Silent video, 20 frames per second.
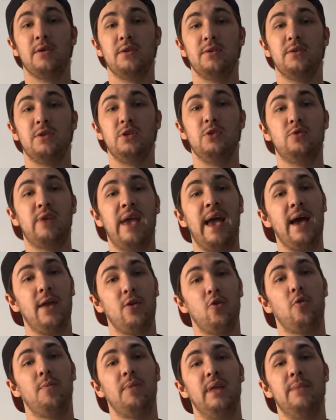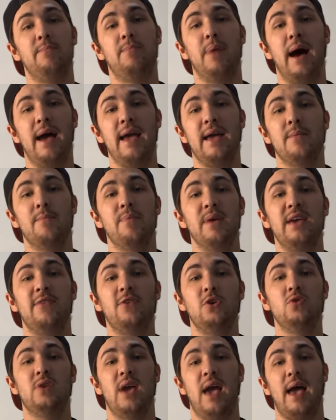You can't normally buy it, but if
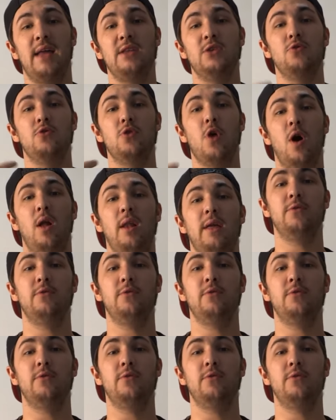you can, you're not allowed